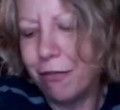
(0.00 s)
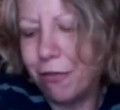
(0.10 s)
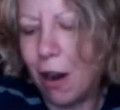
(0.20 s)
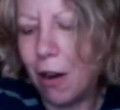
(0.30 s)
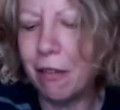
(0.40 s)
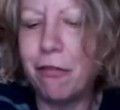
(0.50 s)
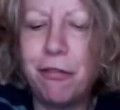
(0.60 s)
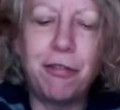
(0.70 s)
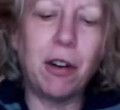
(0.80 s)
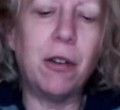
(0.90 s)
on the
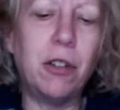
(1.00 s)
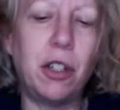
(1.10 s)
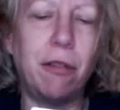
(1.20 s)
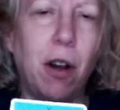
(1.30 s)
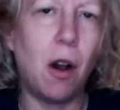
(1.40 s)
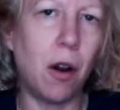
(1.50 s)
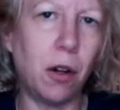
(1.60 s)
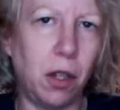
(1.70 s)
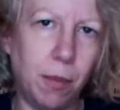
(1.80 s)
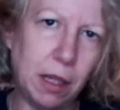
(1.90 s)
verge of
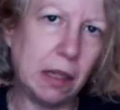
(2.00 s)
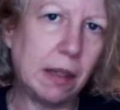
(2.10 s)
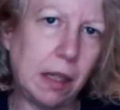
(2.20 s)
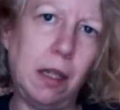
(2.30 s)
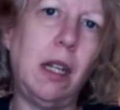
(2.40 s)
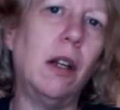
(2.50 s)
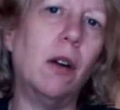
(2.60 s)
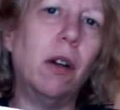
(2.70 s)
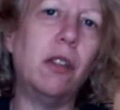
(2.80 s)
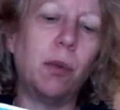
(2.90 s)
arguments
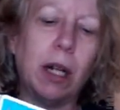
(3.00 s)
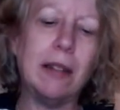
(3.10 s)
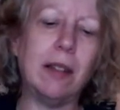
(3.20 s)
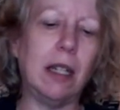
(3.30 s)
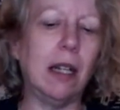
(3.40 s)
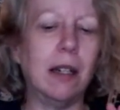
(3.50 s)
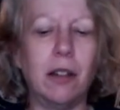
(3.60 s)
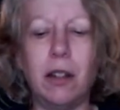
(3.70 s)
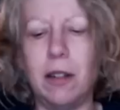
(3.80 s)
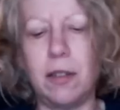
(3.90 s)
here is what I see.
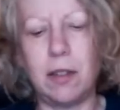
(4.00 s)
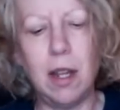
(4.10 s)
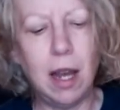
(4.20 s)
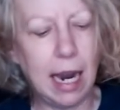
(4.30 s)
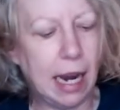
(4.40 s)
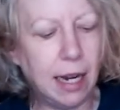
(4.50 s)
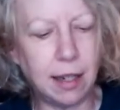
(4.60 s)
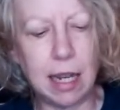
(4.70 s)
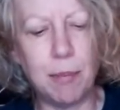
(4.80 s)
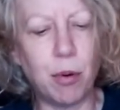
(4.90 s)
It's, I hate
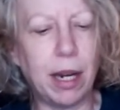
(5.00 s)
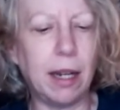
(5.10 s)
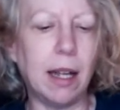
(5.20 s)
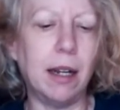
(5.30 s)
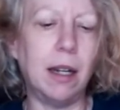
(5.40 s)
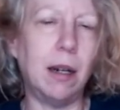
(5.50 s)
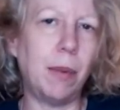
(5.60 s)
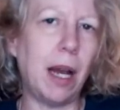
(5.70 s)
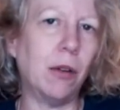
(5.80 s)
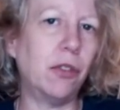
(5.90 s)
to keep bringing that
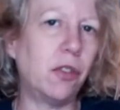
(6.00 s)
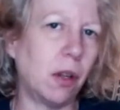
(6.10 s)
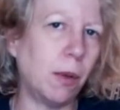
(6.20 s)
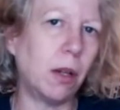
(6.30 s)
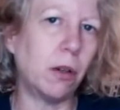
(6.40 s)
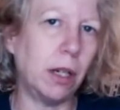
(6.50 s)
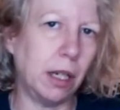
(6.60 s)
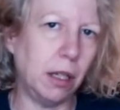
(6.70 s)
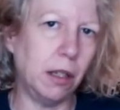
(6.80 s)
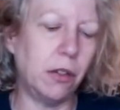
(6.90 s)
up, how similar
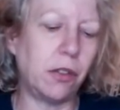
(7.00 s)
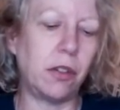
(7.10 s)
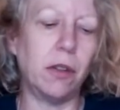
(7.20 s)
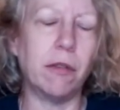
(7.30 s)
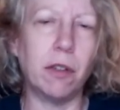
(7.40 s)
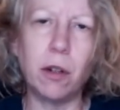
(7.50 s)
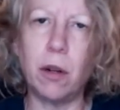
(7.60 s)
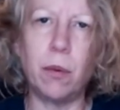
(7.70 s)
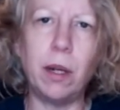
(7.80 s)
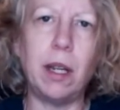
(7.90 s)
it is to the
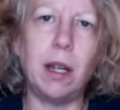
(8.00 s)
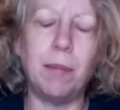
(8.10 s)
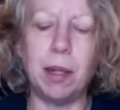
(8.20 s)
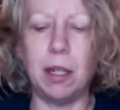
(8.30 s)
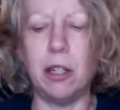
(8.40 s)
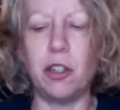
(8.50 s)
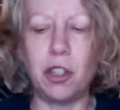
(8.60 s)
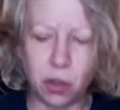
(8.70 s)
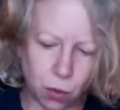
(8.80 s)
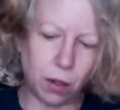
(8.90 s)
Virgo reading, but it
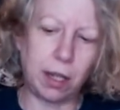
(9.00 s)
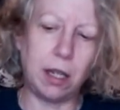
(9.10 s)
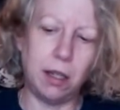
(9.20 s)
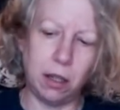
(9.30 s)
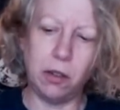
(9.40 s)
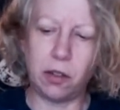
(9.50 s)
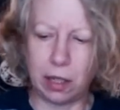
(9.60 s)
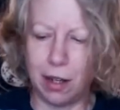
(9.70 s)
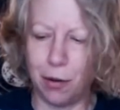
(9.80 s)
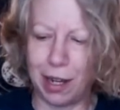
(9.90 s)
surely is.
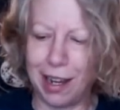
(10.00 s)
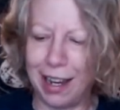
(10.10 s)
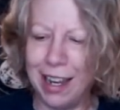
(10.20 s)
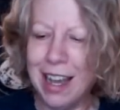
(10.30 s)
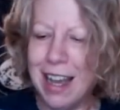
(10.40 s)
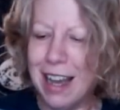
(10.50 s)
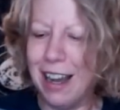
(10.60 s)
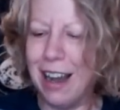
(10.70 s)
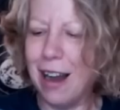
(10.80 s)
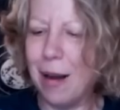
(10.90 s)
Okay.
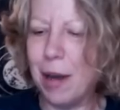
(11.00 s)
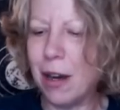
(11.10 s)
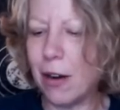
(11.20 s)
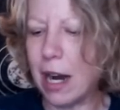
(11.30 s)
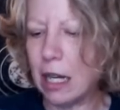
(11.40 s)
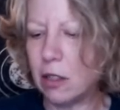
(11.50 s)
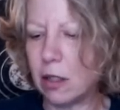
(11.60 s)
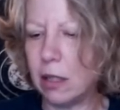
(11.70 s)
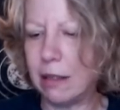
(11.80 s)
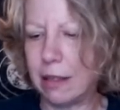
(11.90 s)
All right.
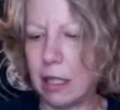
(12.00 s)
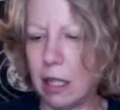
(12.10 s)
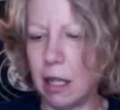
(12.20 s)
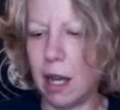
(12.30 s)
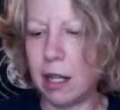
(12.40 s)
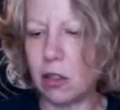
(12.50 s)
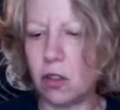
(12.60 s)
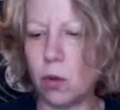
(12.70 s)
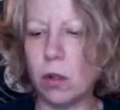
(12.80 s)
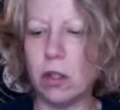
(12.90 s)
So let's see. Knight of
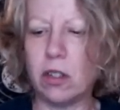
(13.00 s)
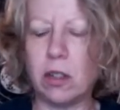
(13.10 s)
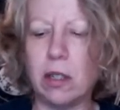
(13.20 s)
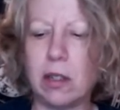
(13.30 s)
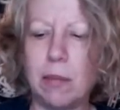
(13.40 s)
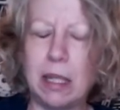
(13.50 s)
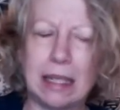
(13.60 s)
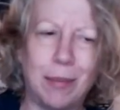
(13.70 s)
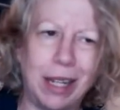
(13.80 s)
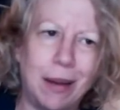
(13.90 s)
Swords. So this can be
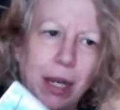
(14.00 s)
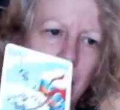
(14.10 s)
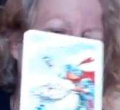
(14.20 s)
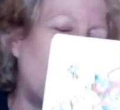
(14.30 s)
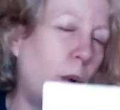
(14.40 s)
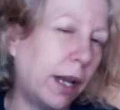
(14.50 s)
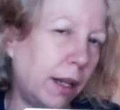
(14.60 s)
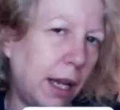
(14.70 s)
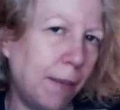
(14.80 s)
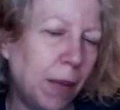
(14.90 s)
somebody coming in
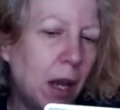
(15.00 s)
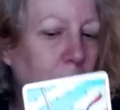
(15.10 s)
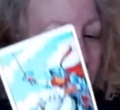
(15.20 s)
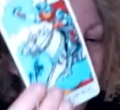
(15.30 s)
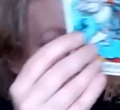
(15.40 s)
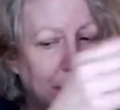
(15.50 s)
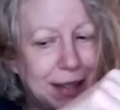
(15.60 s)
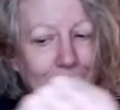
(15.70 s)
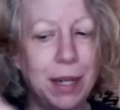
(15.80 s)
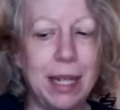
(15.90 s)
quickly, or it can be
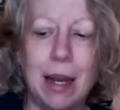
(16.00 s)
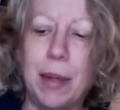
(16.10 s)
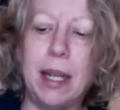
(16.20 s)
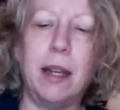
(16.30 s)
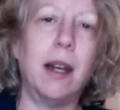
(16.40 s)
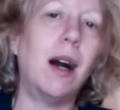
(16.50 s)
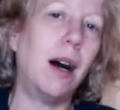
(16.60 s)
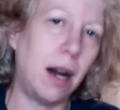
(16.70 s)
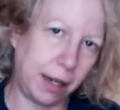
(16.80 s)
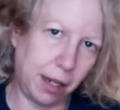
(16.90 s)
somebody coming in
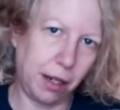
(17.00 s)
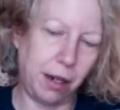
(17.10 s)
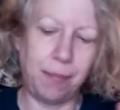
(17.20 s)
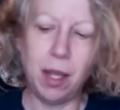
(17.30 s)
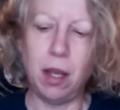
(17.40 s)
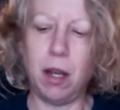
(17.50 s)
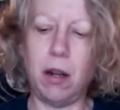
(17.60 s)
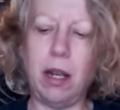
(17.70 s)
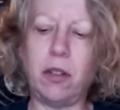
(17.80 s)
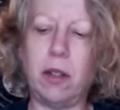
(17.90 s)
hot-headed. All
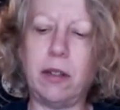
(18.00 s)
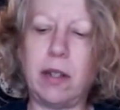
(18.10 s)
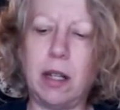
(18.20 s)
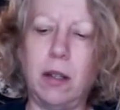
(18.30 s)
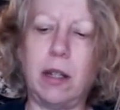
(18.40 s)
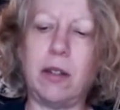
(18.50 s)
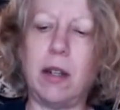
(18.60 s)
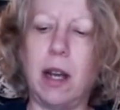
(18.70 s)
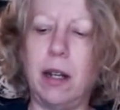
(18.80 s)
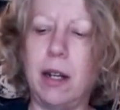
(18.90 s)
right. So let's take a look at
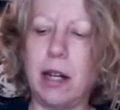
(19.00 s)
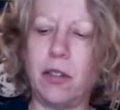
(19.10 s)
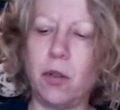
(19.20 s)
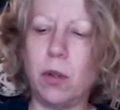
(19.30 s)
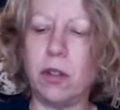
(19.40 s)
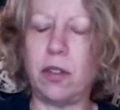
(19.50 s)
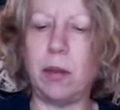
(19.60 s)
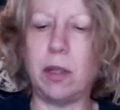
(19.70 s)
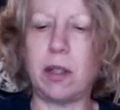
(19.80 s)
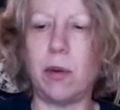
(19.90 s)
the Knight of Swords, see
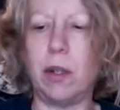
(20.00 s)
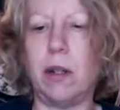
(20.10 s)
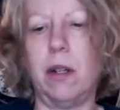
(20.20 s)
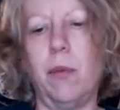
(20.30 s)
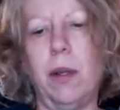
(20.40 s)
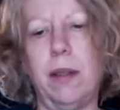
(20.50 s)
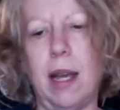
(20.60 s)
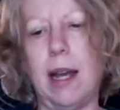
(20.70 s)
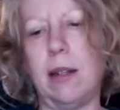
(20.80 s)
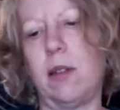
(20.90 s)
what's going on with
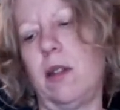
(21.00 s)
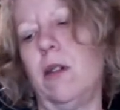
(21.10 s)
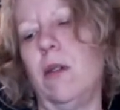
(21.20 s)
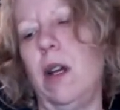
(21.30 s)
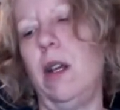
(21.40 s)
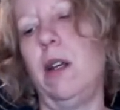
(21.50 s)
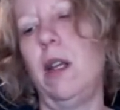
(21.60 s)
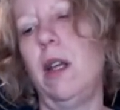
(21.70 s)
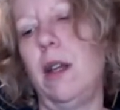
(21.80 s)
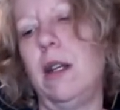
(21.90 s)
that. All right.
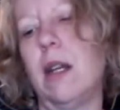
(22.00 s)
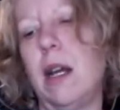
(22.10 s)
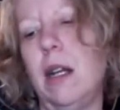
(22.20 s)
Knight